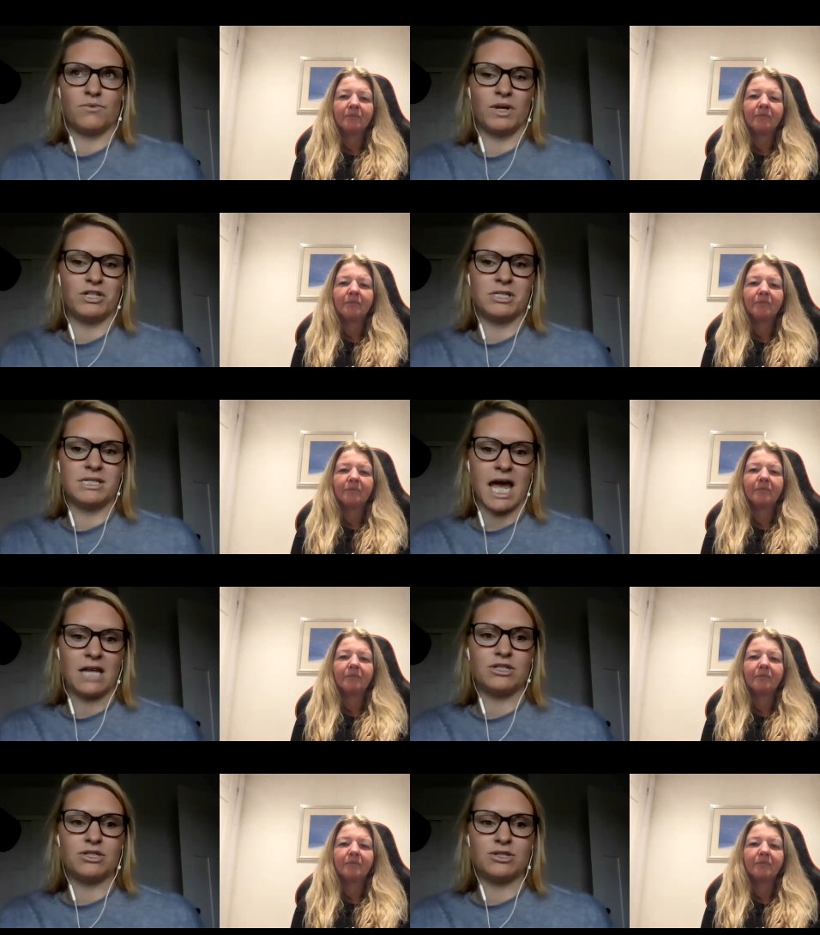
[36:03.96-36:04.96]
Speaker 1: we just
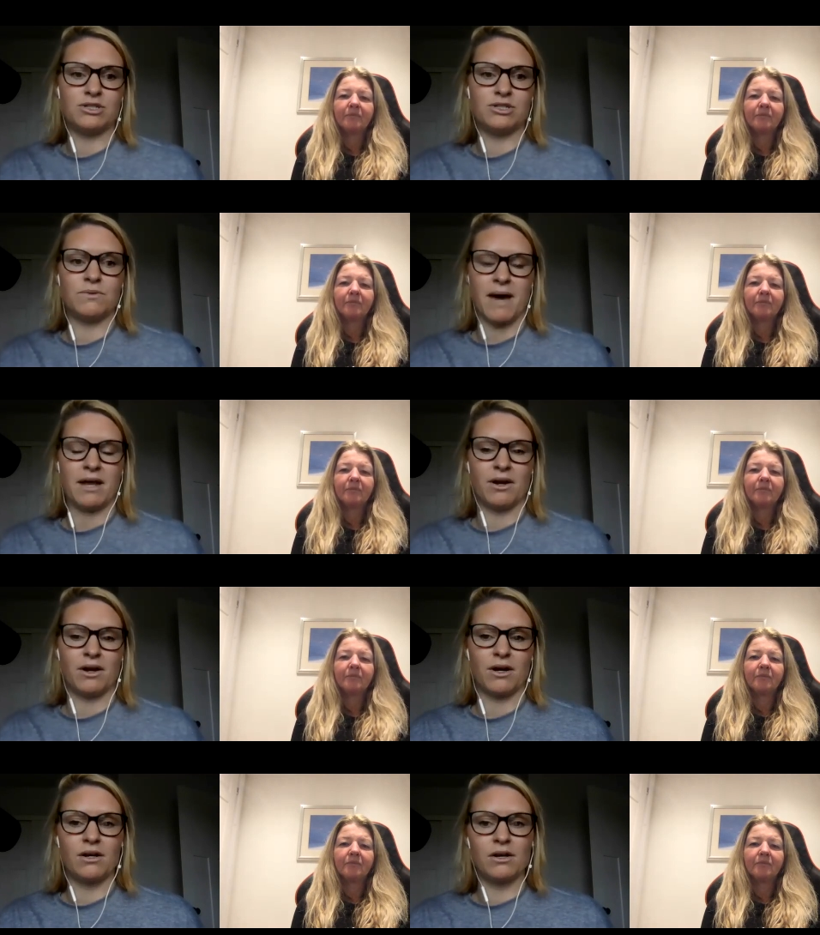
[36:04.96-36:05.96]
tend to do
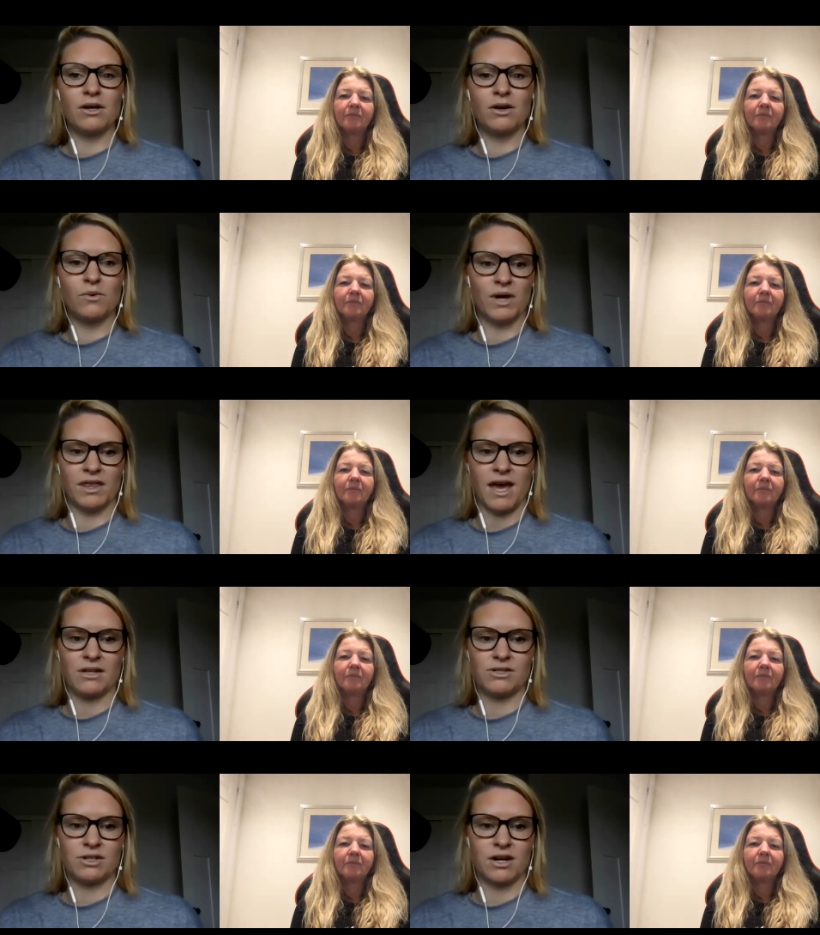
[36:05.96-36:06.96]
better with
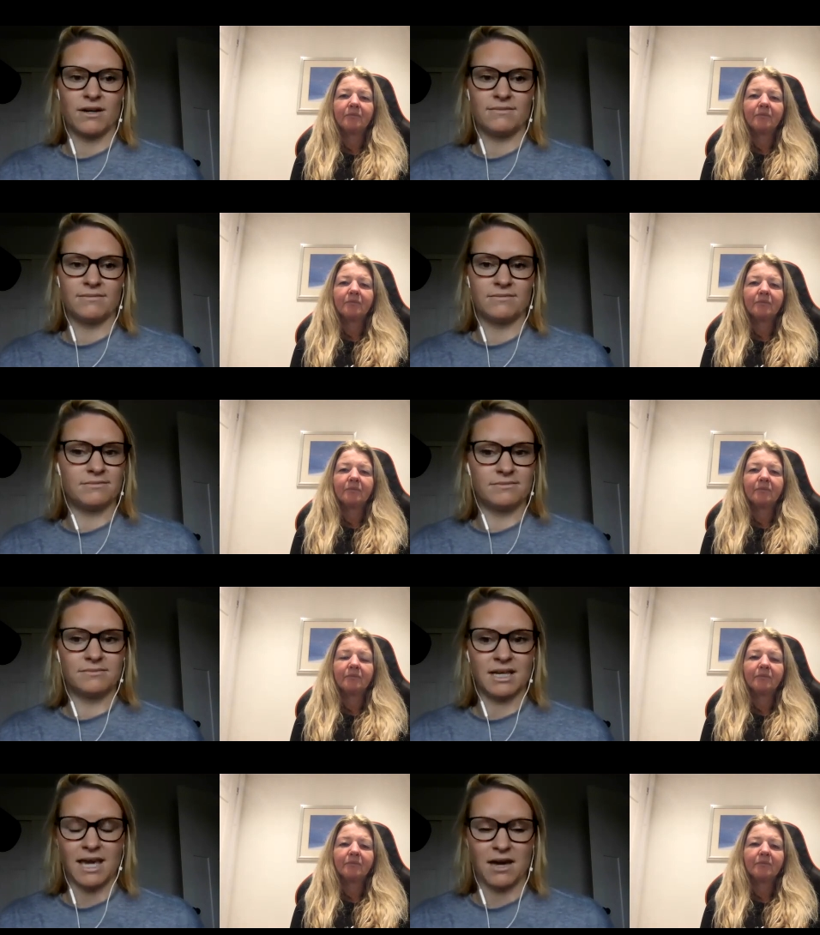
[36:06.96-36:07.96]
extra
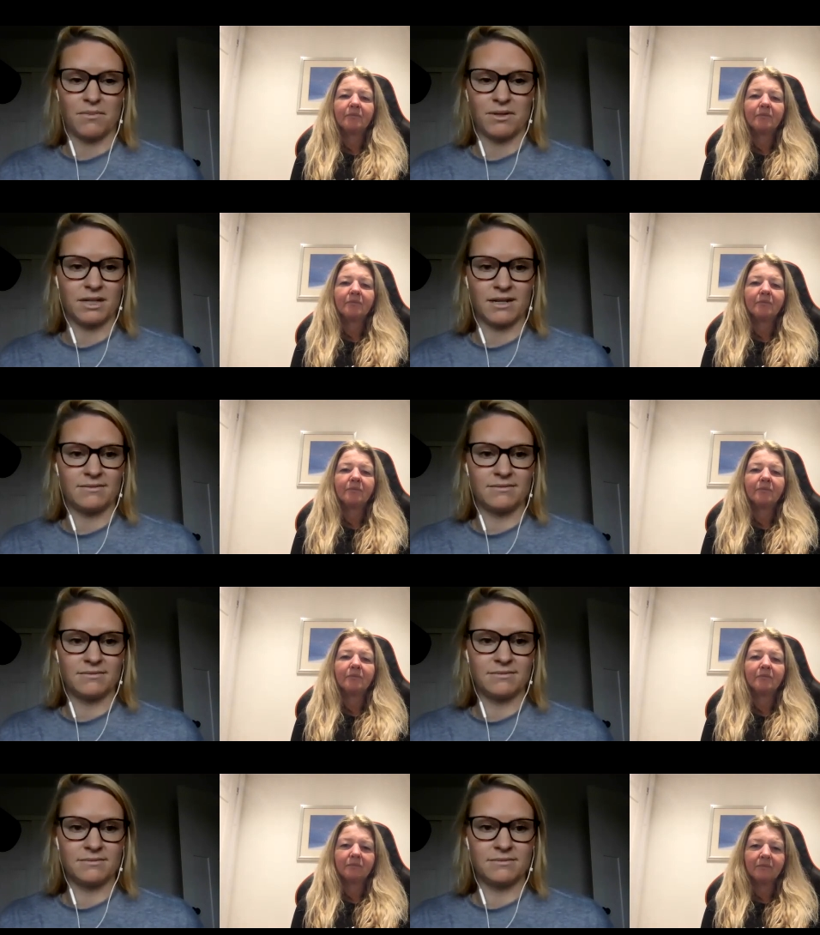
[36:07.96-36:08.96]
accountability
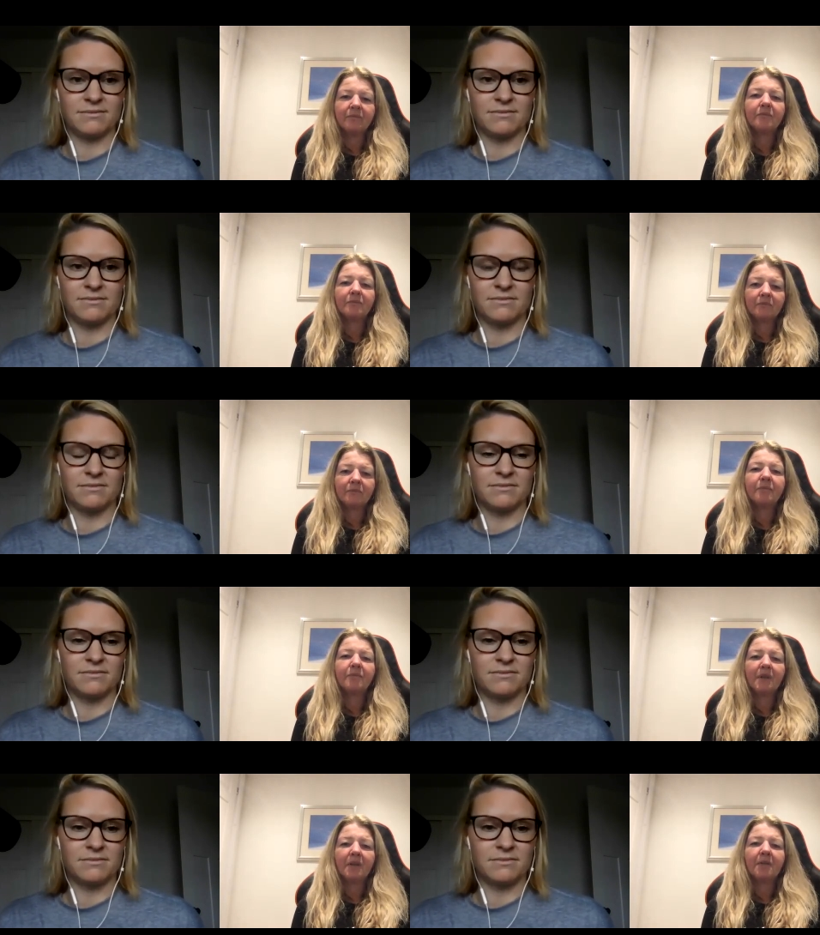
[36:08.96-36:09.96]

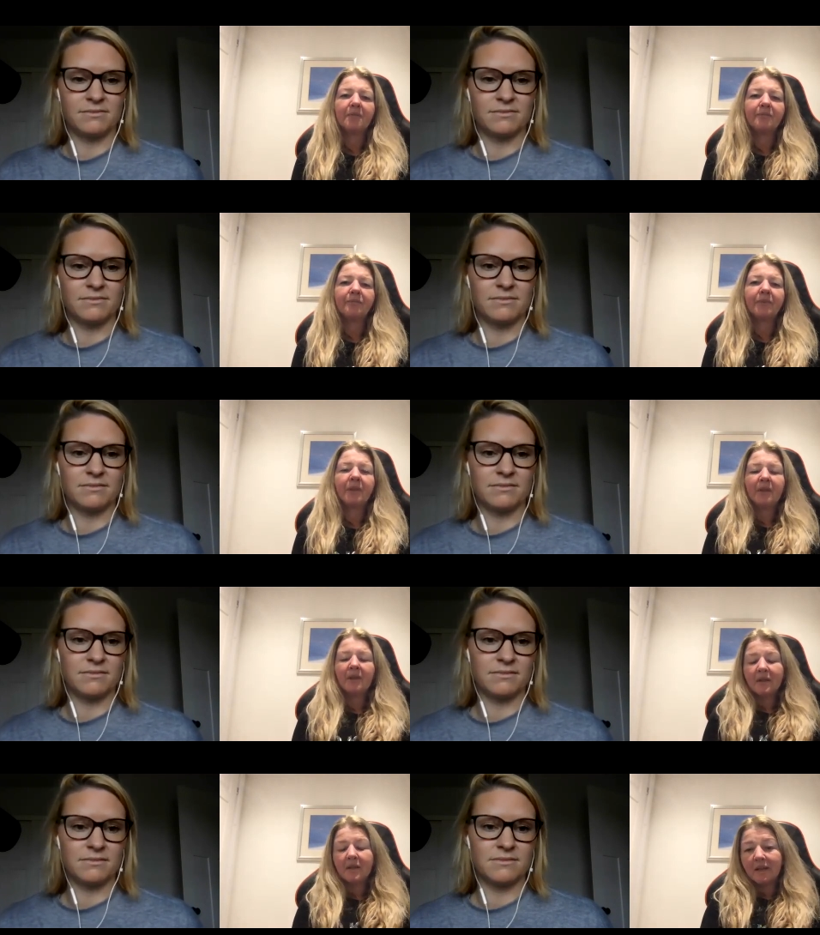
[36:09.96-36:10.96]
Speaker 2: yeah
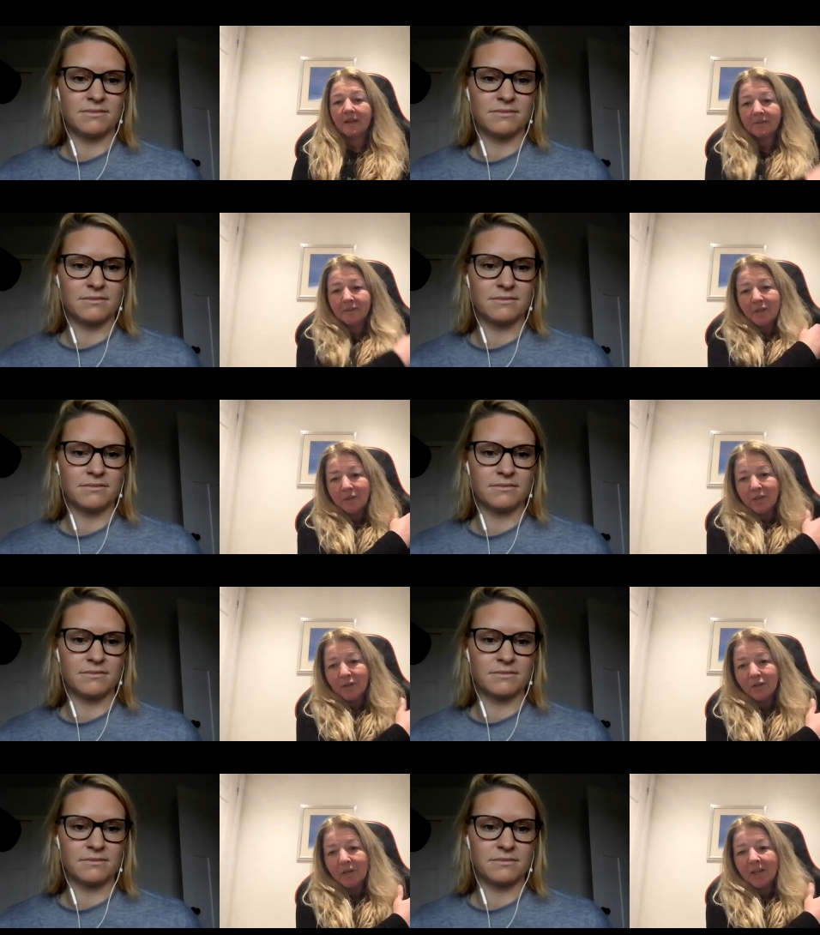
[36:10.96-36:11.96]
yeah totally
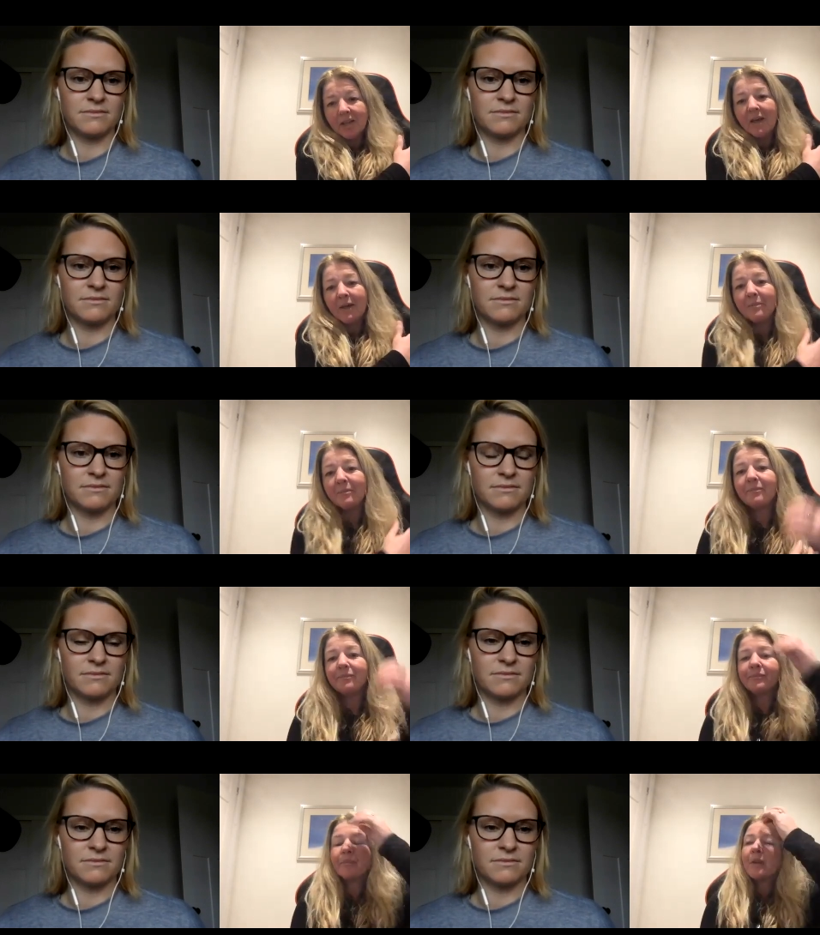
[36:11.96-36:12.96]
agree um
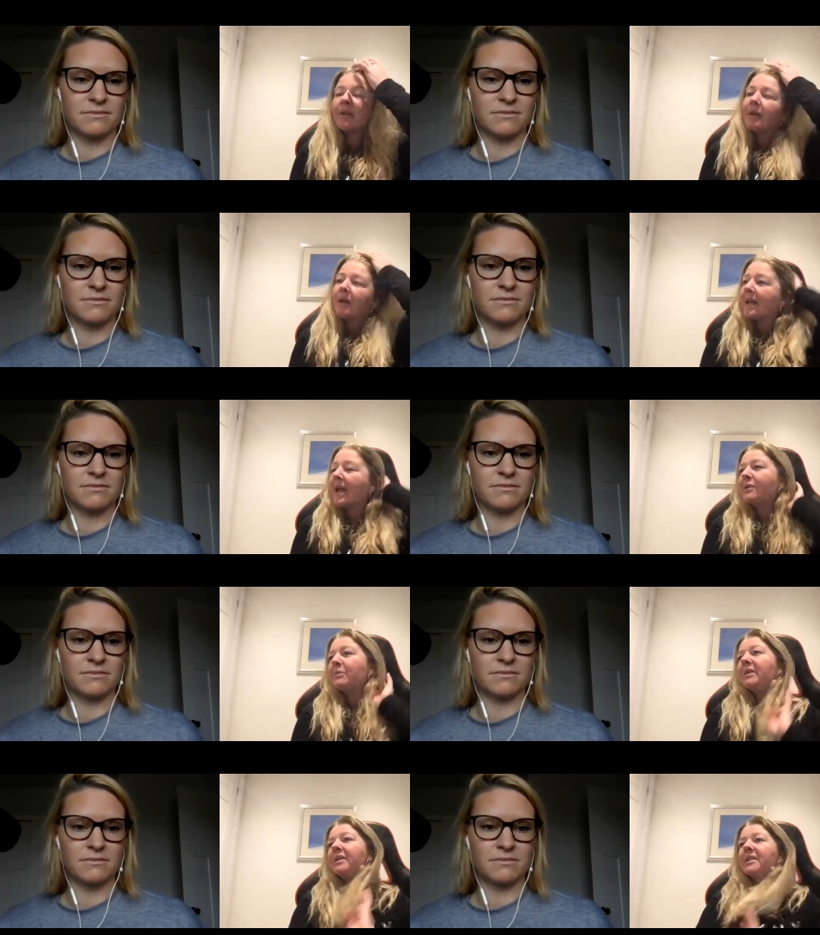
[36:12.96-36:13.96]

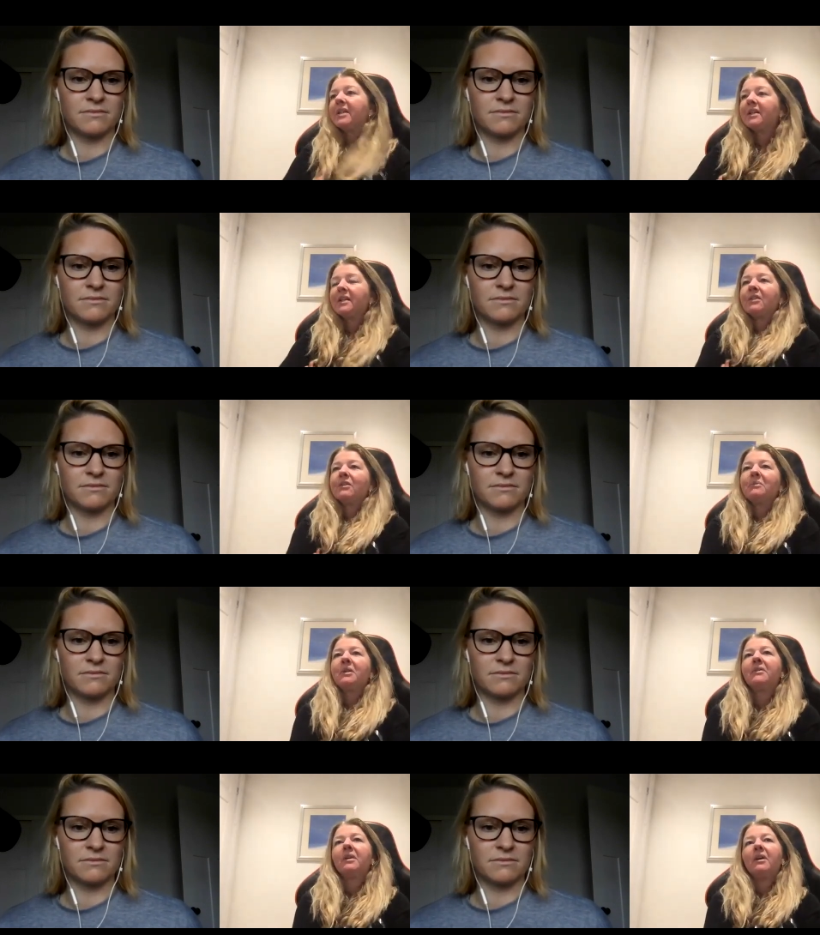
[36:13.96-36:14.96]
accountability is
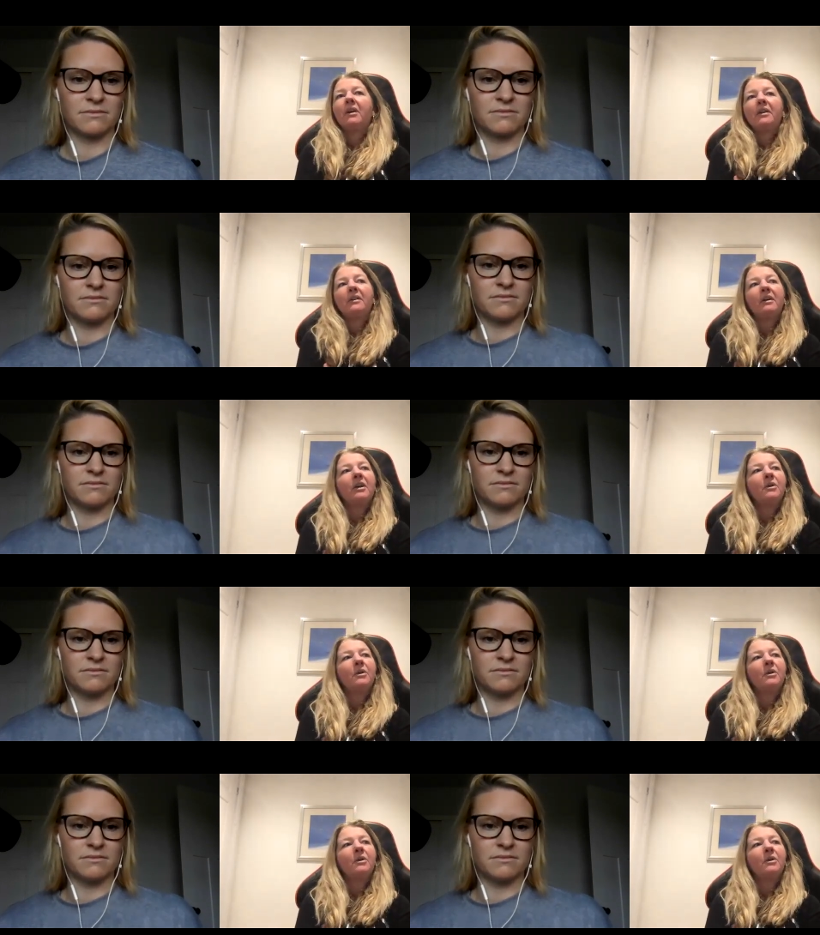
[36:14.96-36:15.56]
something that I I